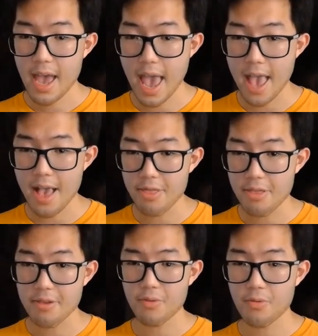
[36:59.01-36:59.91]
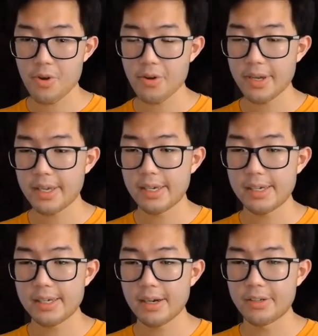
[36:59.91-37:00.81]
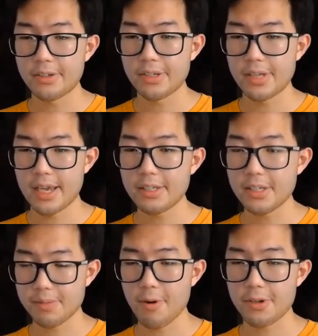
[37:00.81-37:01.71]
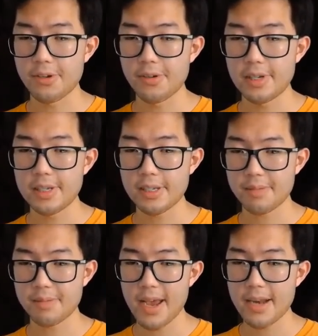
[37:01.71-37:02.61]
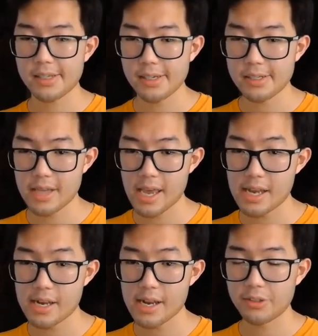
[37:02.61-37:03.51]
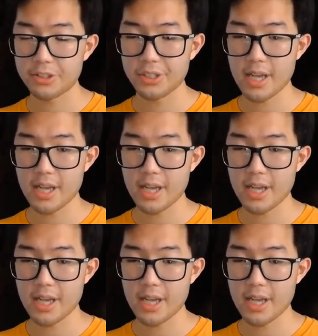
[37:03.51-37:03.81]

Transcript: And really, he understands. He's a smart dude. He's, as bad as he is, an intelligent